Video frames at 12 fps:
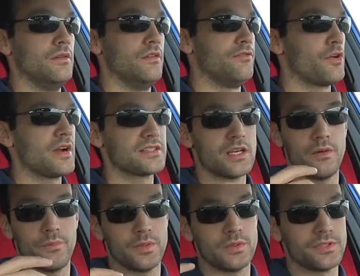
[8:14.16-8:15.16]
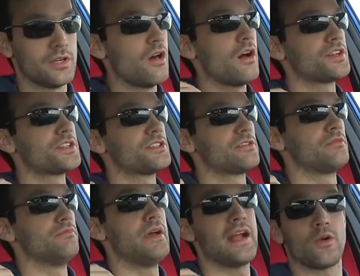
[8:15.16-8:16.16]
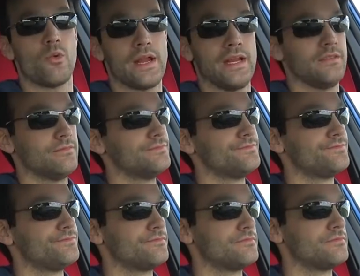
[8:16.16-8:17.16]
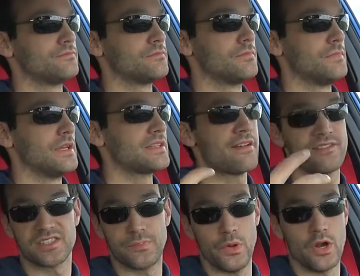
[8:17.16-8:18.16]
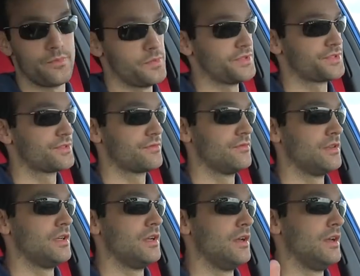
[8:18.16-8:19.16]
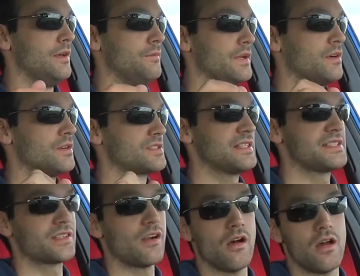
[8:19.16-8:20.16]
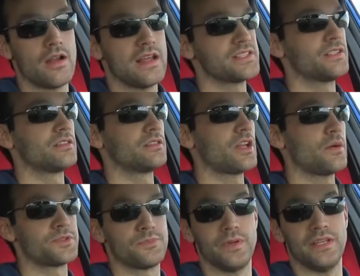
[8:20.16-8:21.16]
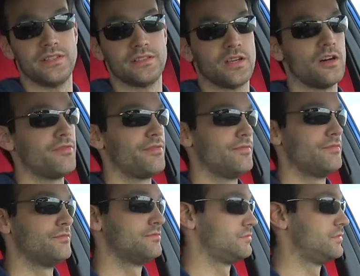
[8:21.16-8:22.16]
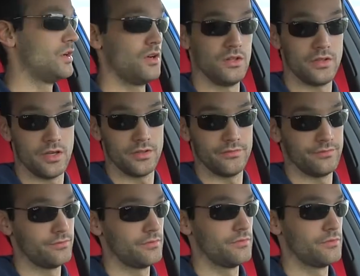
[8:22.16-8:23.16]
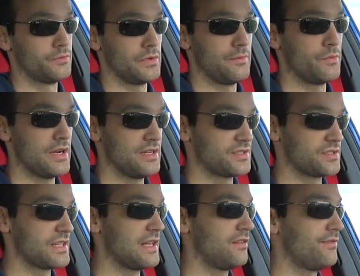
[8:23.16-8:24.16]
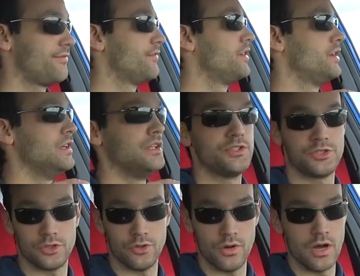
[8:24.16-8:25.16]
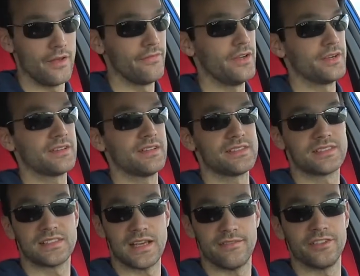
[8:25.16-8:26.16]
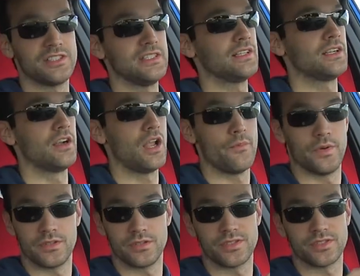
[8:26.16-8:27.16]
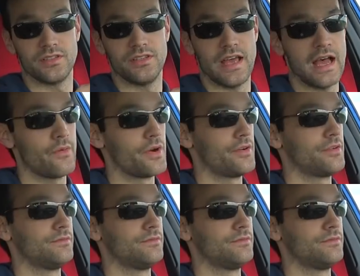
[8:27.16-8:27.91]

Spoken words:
For example, the large back wing, it has its purpose, because this car has a top speed of, hold on, and brace yourself, 270 kilometers an hour.